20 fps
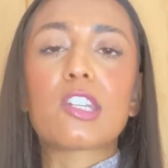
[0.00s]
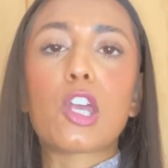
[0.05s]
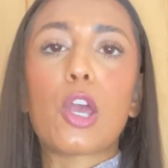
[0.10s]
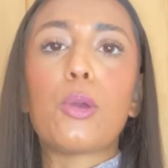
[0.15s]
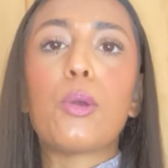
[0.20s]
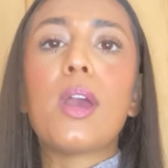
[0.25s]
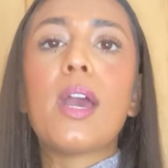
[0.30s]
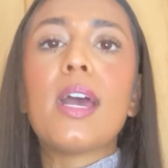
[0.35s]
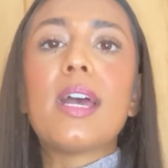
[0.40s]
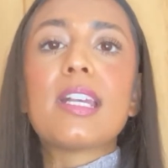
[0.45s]
So
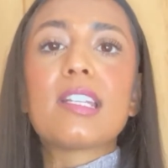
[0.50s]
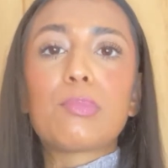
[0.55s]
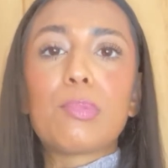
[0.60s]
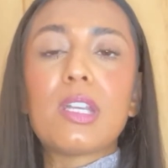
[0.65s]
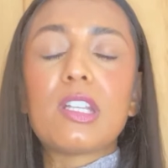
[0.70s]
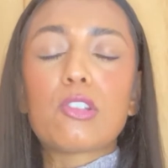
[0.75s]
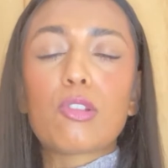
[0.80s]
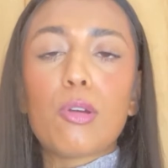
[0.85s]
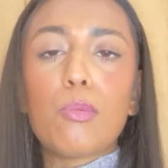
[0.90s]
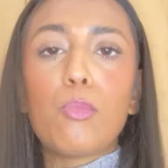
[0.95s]

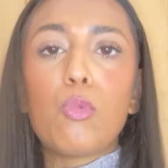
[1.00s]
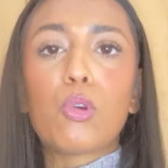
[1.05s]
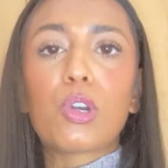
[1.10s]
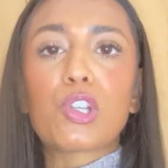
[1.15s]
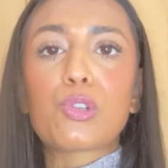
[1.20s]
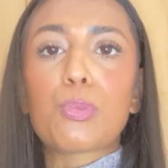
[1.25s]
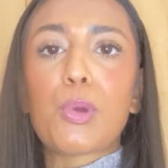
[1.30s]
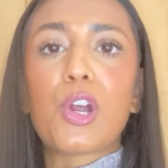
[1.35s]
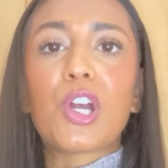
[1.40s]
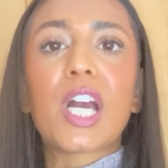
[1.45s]
speak to a
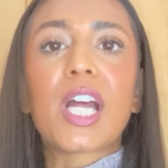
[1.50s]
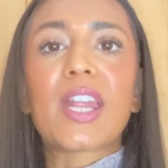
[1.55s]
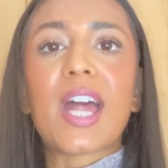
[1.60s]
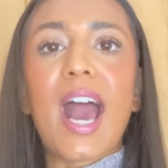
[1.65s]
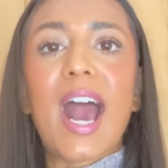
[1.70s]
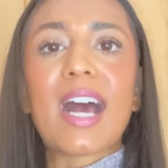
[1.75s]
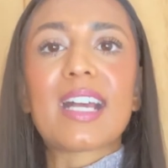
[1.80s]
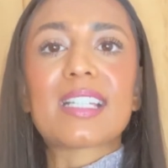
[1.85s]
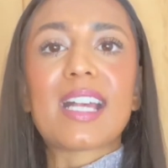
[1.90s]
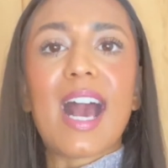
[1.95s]
mortgage broker that
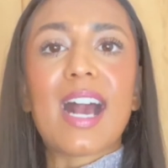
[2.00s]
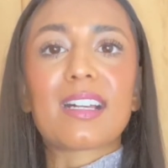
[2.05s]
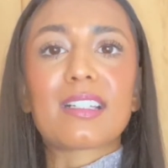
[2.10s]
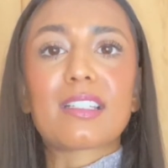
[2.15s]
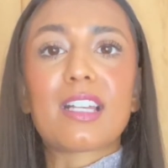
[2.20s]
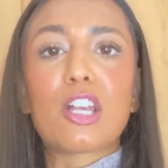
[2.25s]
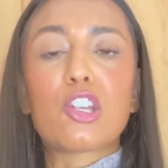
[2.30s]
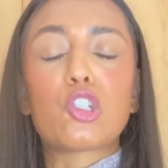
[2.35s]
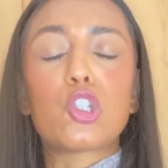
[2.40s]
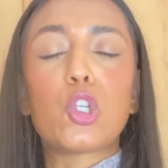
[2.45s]
has
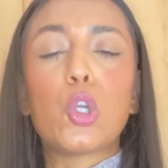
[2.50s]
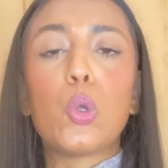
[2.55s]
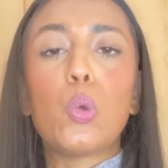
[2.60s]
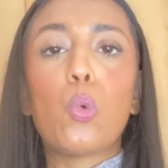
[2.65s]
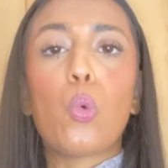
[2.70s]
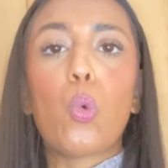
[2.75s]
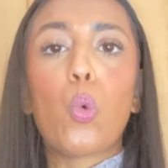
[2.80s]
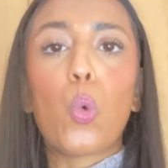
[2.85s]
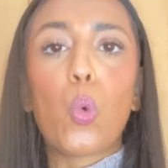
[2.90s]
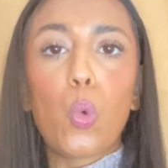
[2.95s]
access to
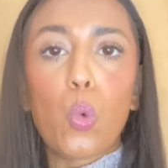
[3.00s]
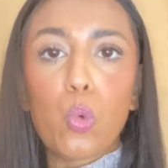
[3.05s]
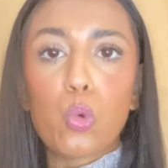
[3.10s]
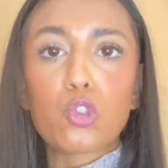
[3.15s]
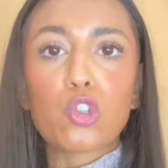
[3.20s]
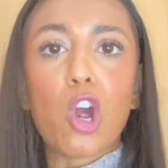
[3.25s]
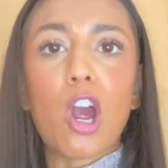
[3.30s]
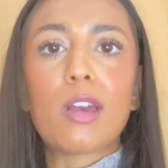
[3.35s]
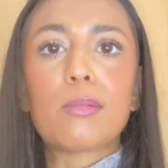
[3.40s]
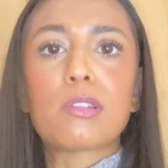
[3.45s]
all
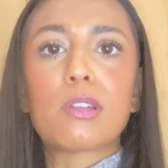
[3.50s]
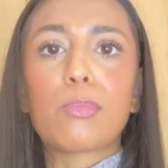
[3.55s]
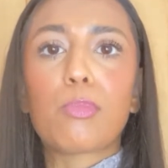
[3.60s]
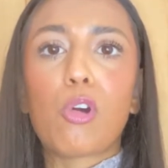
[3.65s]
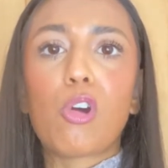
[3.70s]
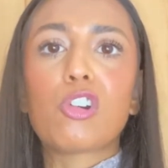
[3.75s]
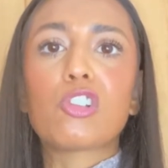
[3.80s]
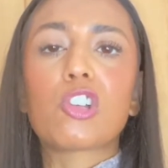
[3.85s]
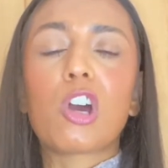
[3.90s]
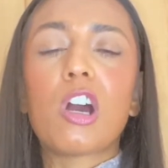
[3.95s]
types of
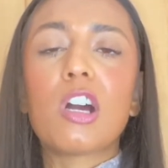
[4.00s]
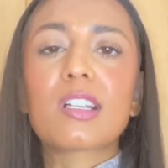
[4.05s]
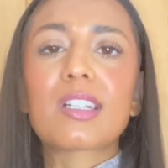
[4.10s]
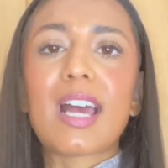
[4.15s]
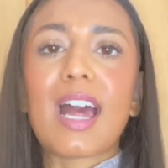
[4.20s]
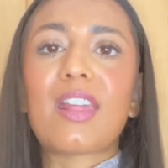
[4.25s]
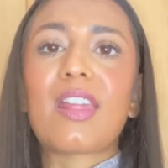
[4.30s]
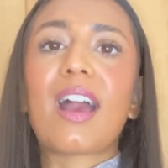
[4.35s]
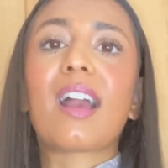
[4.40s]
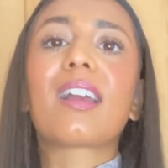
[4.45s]
products
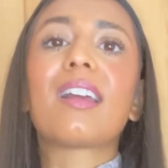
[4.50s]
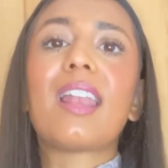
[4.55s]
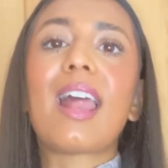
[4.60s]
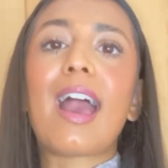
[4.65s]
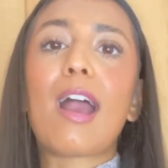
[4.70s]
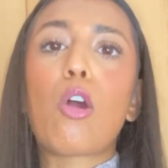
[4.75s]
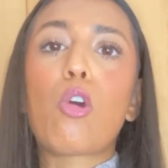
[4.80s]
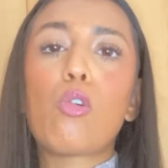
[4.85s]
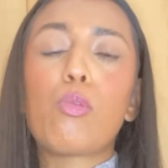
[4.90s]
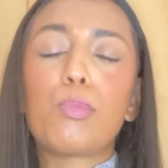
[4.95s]
and that can
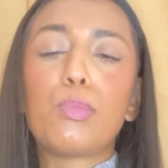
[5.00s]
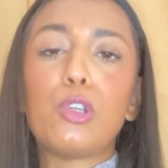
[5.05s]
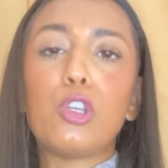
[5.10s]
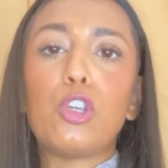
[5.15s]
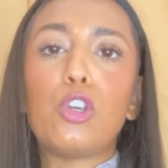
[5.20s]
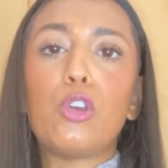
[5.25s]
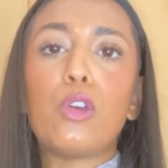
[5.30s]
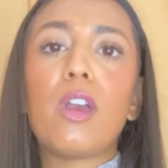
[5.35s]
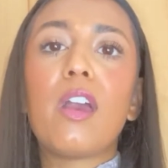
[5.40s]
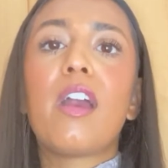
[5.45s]
help
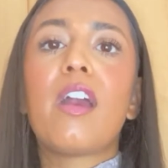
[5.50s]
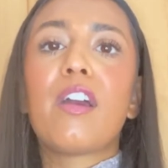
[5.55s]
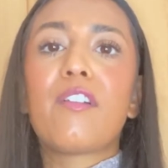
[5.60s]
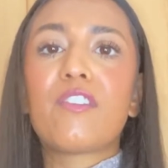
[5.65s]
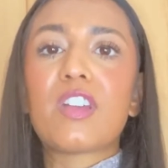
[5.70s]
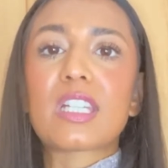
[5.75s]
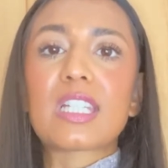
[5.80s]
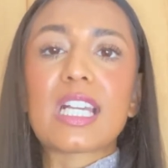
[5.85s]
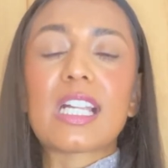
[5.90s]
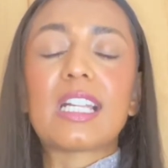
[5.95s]
you
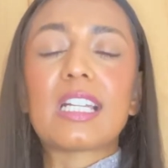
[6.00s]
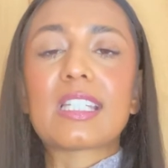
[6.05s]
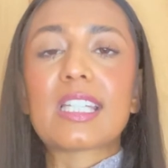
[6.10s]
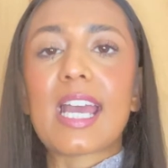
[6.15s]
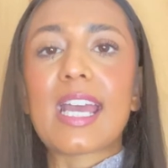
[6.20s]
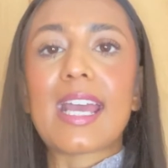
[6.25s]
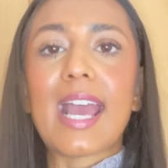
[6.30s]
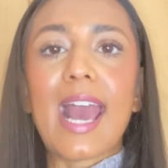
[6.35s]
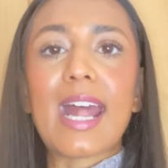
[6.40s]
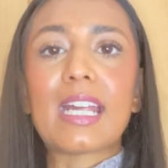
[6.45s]

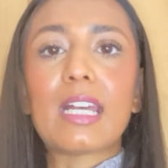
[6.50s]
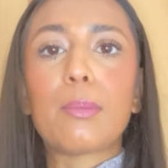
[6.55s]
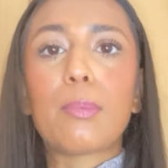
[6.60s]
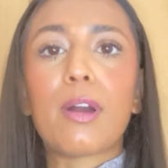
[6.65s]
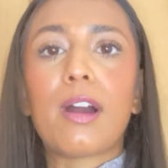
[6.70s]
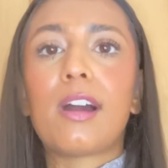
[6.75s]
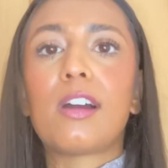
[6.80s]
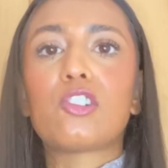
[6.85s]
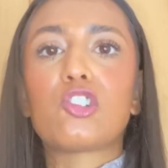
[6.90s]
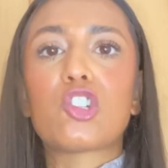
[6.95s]
facilitate any
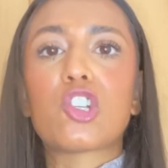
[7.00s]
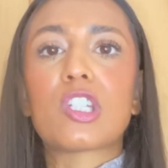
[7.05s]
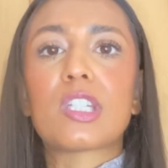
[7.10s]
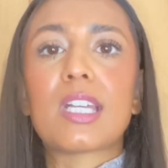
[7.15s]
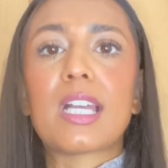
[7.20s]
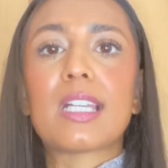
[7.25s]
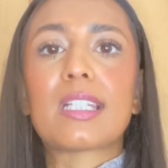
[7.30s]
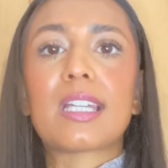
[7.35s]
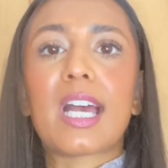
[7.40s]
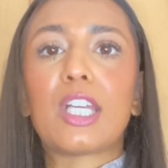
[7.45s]

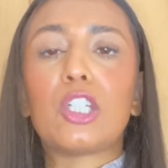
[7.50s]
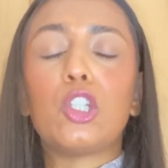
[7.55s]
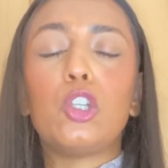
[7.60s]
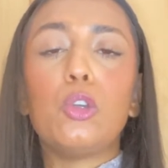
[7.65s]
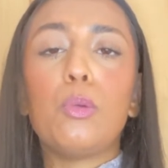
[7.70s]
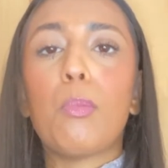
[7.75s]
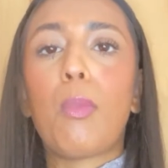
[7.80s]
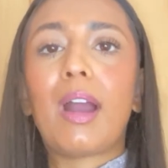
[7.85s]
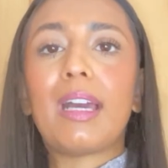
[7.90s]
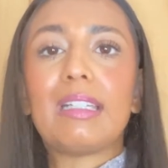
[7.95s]
purchases that
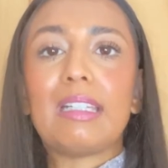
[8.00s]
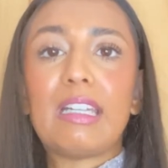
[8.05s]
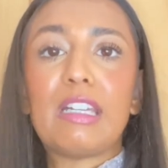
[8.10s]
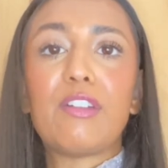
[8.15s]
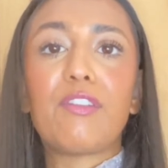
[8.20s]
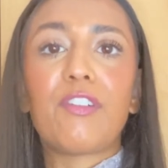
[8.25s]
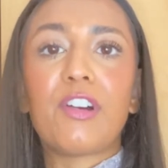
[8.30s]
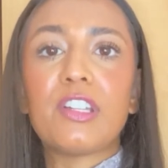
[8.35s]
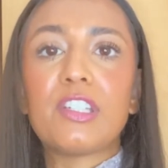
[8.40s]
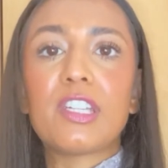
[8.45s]
you might need
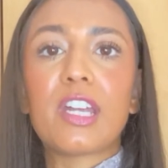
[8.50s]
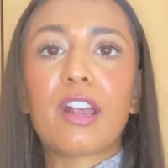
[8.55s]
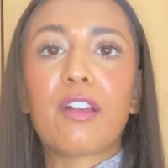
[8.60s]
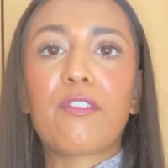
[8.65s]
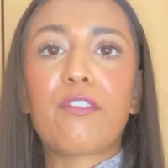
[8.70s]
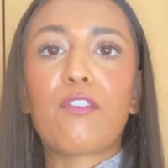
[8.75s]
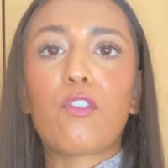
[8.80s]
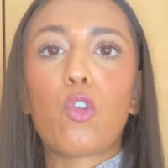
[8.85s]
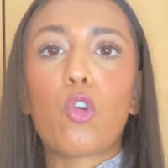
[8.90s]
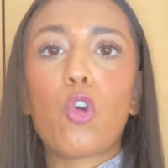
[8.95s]
funding
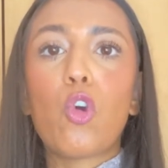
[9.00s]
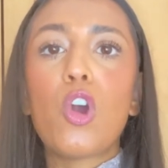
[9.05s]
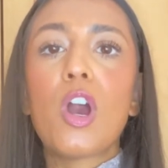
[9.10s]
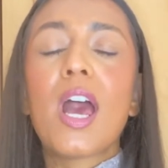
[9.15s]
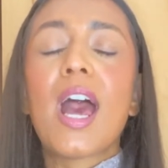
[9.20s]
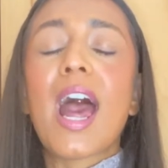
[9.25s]
for.